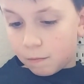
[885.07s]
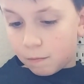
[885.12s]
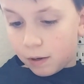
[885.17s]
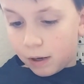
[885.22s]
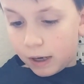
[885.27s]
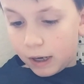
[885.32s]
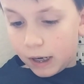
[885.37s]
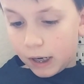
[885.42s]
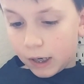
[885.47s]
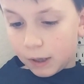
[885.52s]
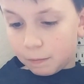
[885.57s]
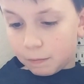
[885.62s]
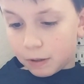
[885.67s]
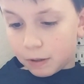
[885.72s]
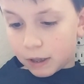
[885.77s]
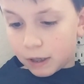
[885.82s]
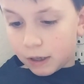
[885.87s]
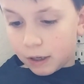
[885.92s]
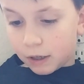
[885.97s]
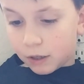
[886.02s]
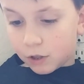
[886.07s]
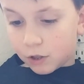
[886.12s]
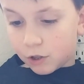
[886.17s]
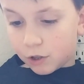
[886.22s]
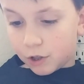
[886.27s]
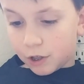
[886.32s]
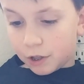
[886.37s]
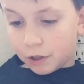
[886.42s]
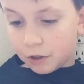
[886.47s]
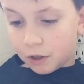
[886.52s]
behind because
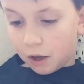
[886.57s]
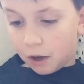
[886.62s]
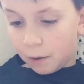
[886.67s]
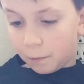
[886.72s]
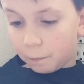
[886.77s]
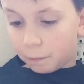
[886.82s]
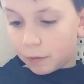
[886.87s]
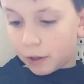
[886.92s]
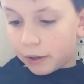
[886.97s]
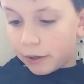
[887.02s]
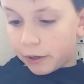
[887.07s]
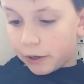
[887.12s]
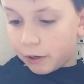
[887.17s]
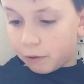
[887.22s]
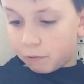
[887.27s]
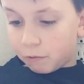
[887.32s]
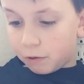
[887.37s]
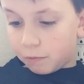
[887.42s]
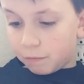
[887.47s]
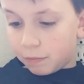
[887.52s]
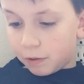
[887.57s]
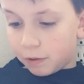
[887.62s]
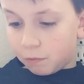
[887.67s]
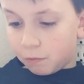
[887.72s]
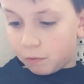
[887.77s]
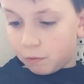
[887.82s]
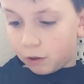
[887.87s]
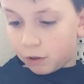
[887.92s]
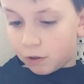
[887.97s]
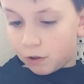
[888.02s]
she thought it would be
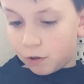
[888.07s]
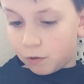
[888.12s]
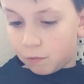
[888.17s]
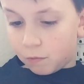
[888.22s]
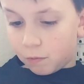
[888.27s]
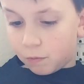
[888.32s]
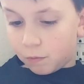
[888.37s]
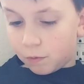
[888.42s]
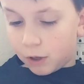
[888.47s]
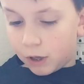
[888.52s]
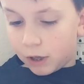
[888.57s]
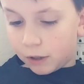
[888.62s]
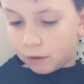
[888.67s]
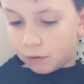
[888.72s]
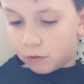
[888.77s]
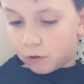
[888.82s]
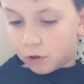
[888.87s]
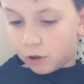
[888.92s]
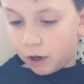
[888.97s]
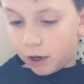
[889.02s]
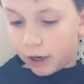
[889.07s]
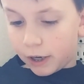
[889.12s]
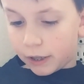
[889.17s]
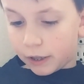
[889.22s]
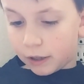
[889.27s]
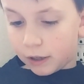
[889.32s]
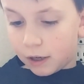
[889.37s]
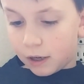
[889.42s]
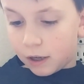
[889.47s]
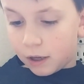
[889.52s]
worth a while
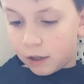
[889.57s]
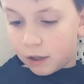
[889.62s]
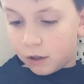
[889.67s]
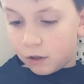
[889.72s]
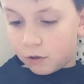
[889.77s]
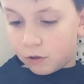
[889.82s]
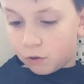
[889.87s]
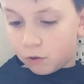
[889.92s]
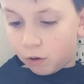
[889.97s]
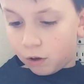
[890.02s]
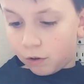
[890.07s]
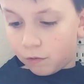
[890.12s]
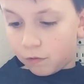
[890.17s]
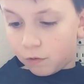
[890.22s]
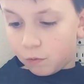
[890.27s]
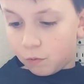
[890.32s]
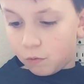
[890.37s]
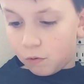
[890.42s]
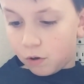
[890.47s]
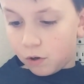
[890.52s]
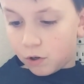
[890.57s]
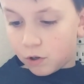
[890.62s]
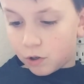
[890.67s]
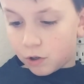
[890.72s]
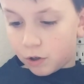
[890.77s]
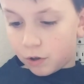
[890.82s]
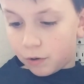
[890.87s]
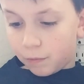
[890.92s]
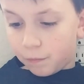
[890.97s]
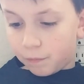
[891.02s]
trying the door of the
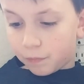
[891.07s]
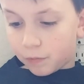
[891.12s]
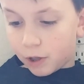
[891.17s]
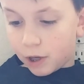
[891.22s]
wardrobe,